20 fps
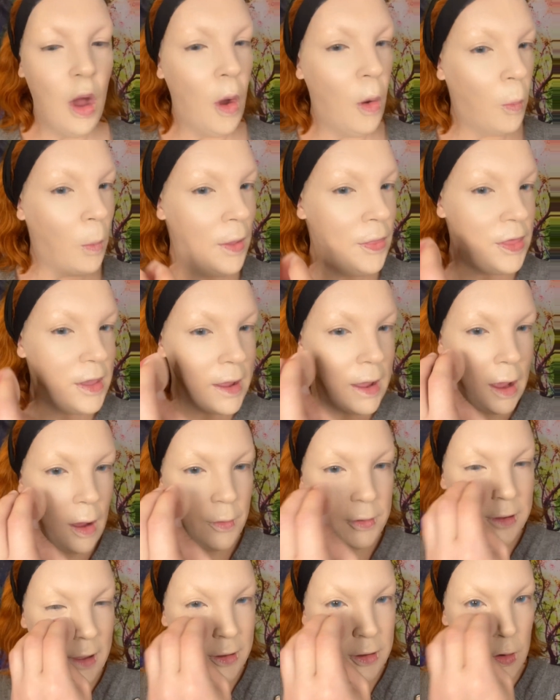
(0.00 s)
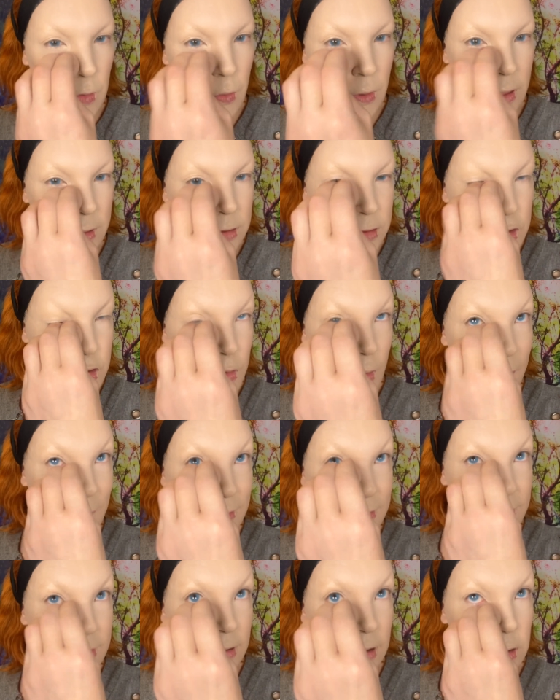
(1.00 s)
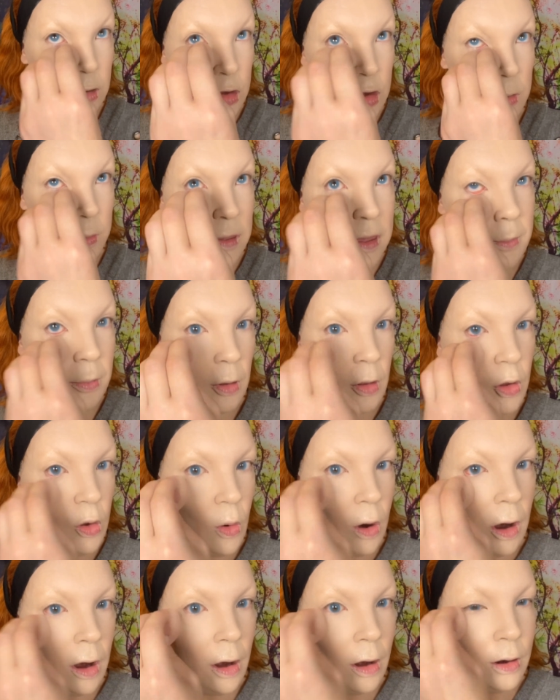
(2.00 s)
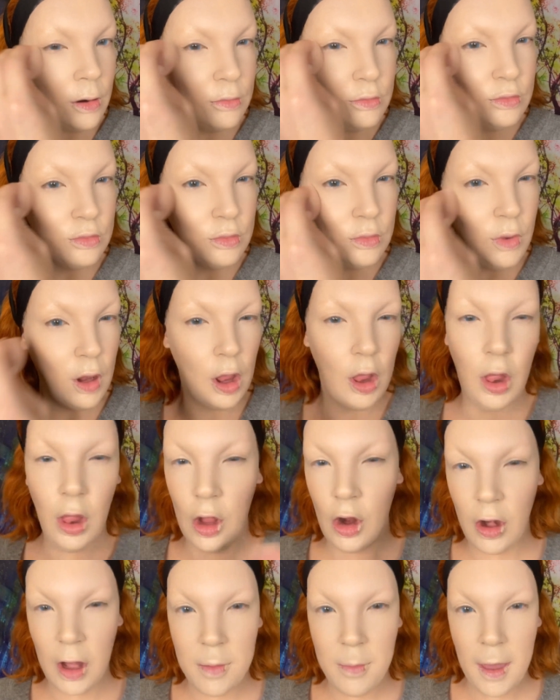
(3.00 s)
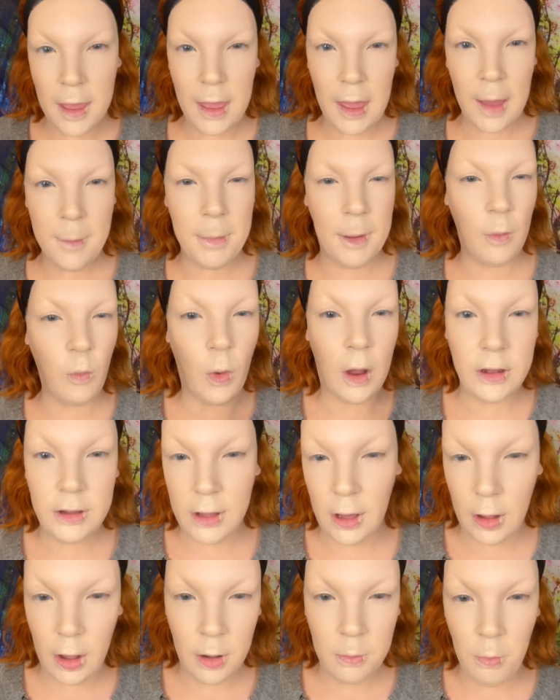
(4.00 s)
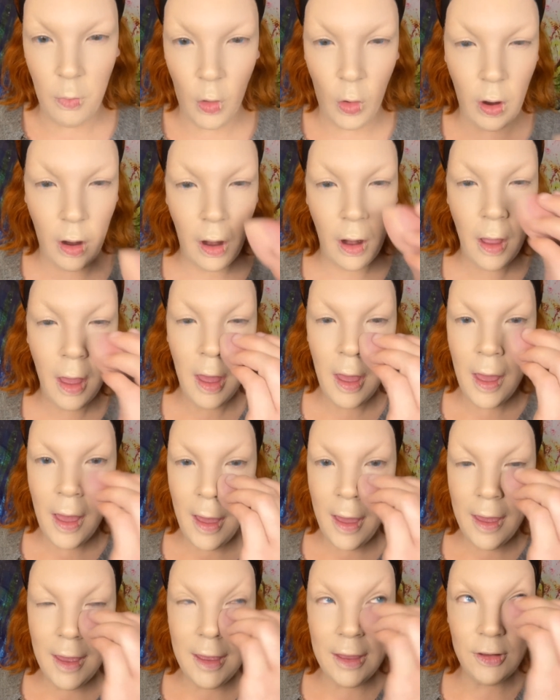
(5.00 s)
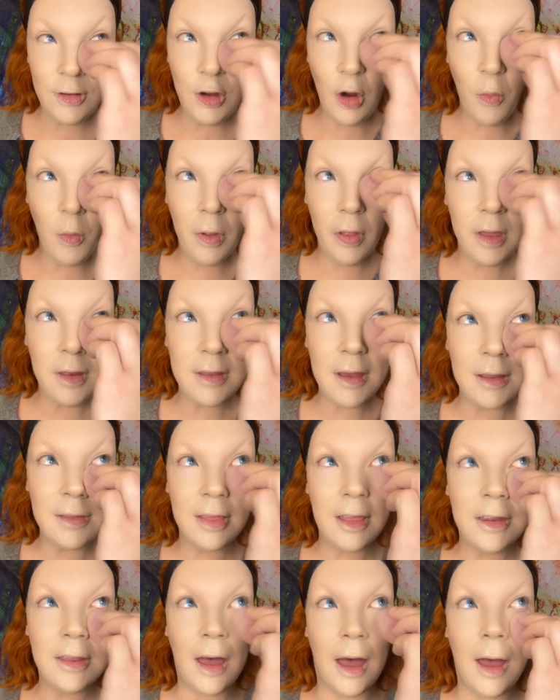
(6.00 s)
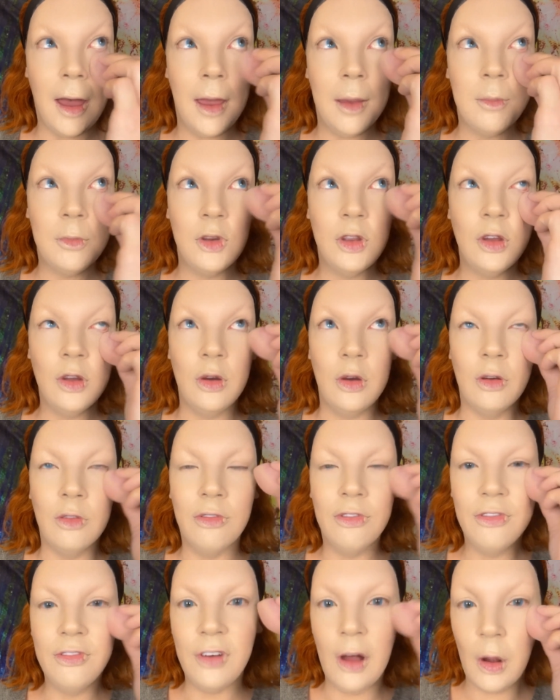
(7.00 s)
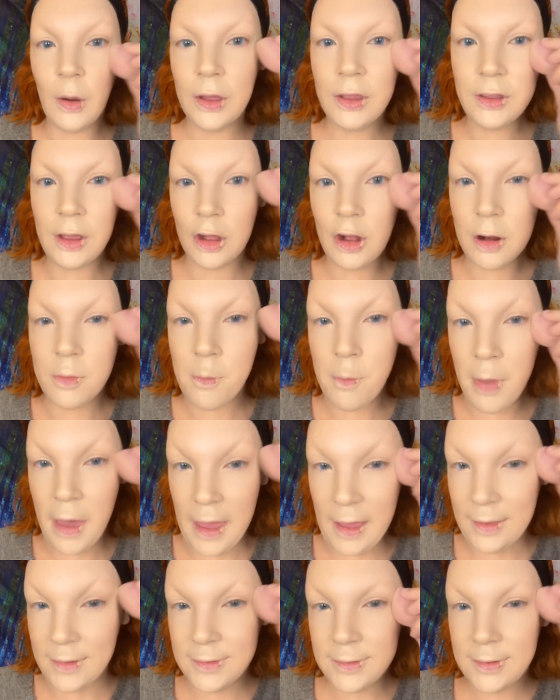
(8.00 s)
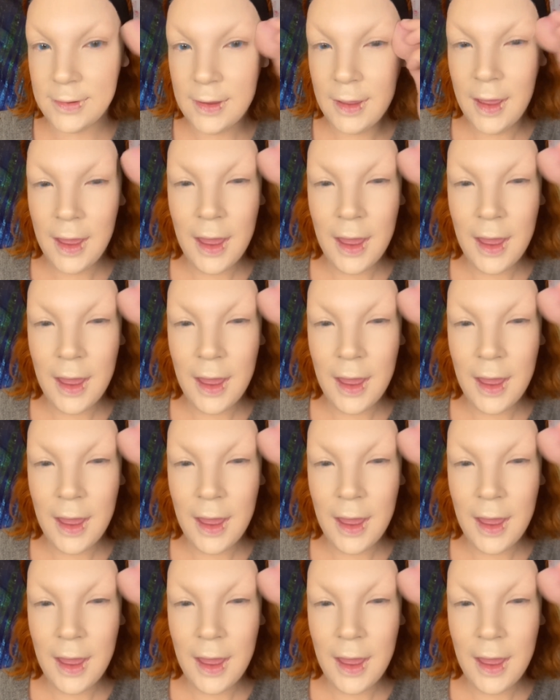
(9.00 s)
One thing I always like to really stress to people who are learning makeup and want to learn more is to really take the time to focus on your base.